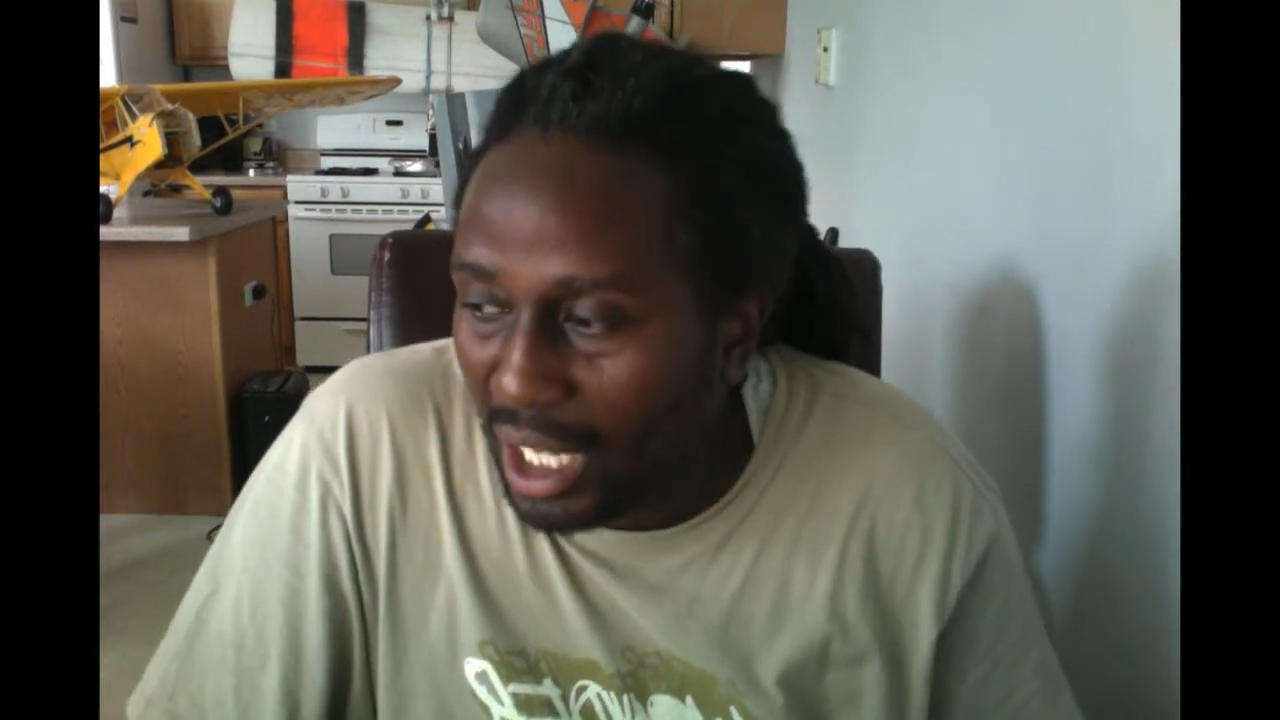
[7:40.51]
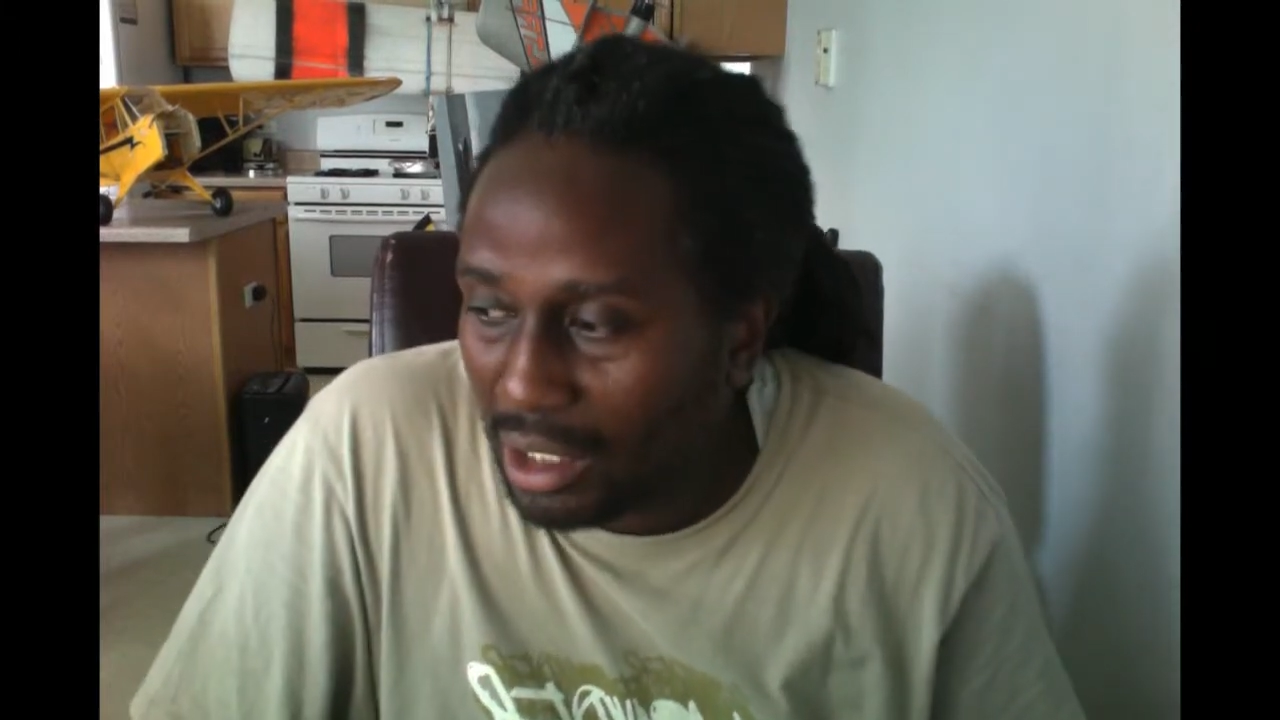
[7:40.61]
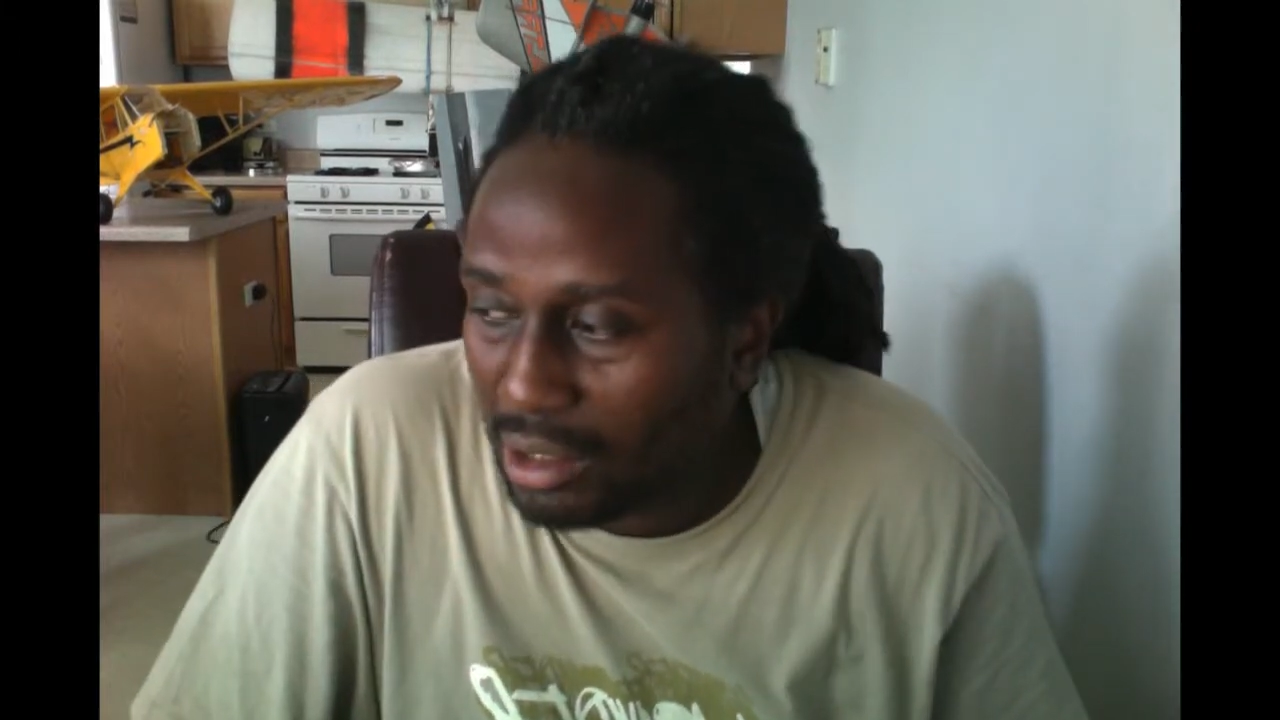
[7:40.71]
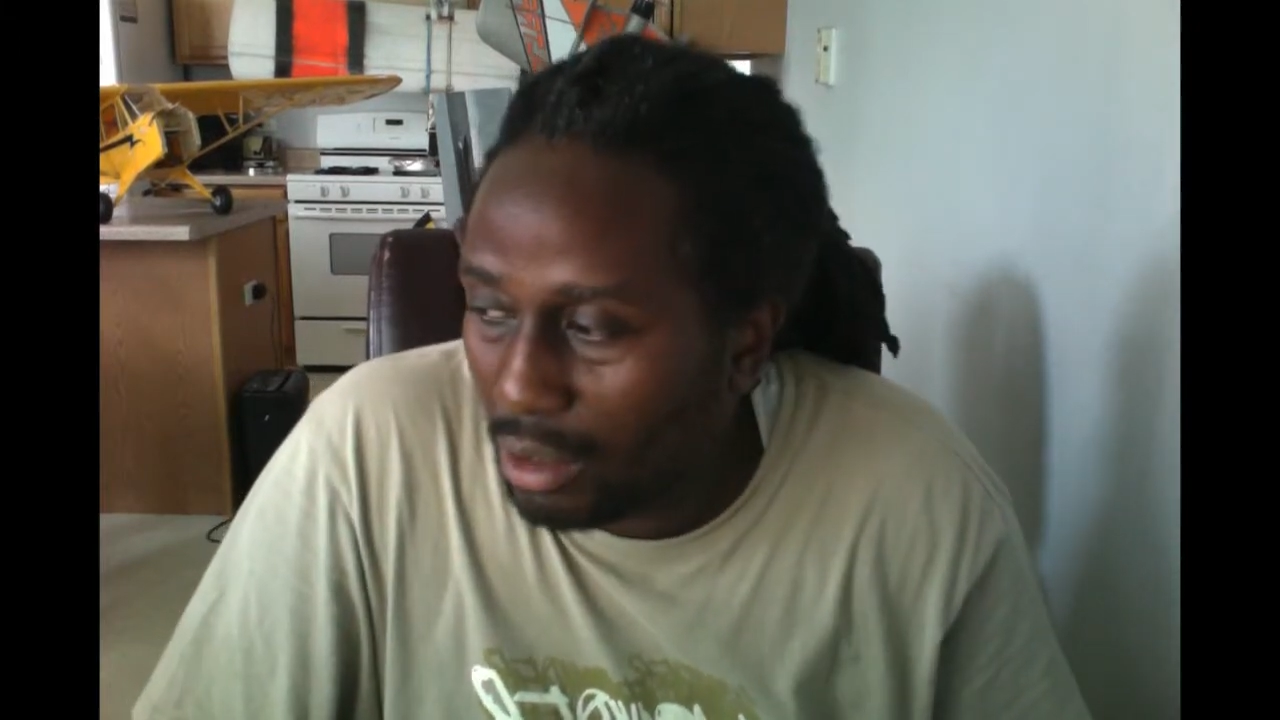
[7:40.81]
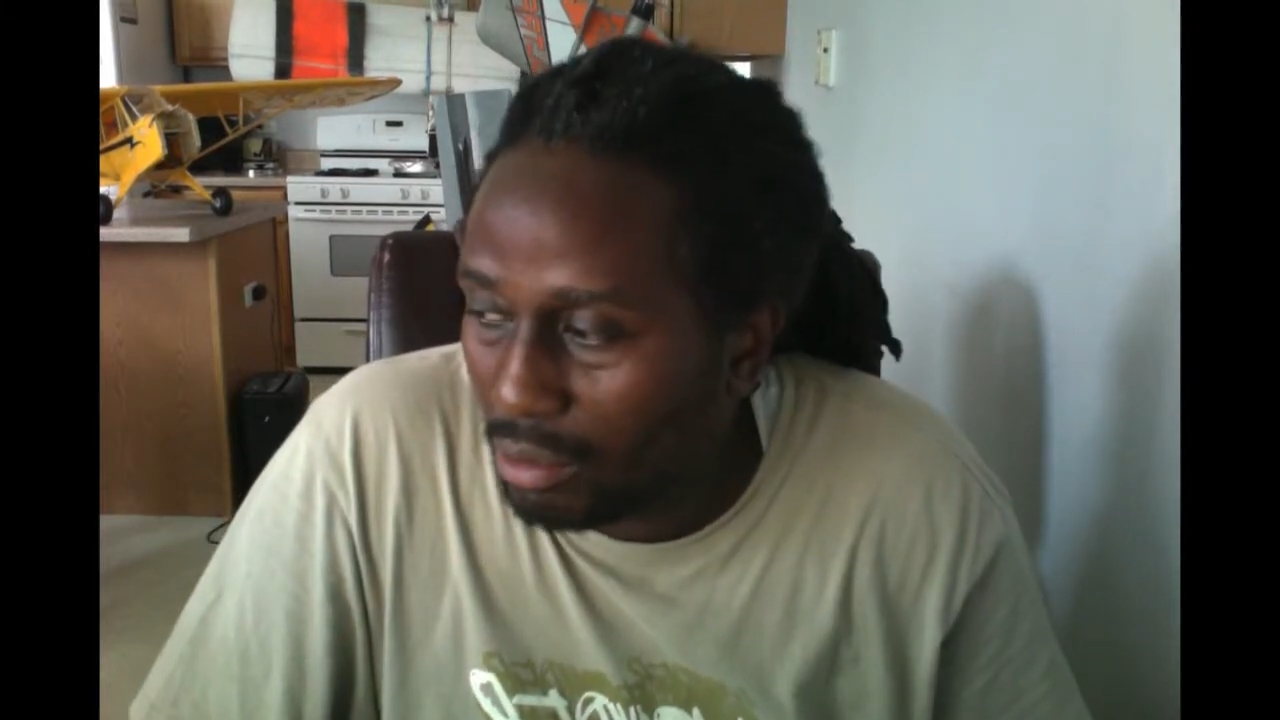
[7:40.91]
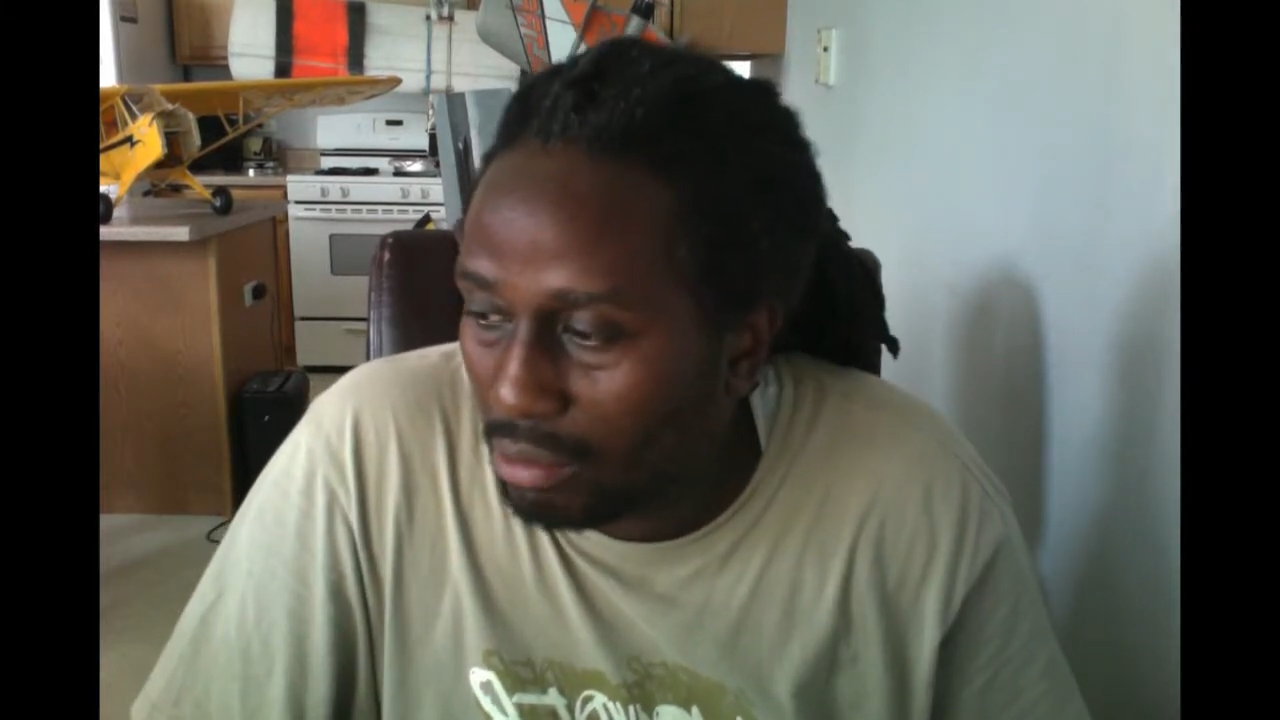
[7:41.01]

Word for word: so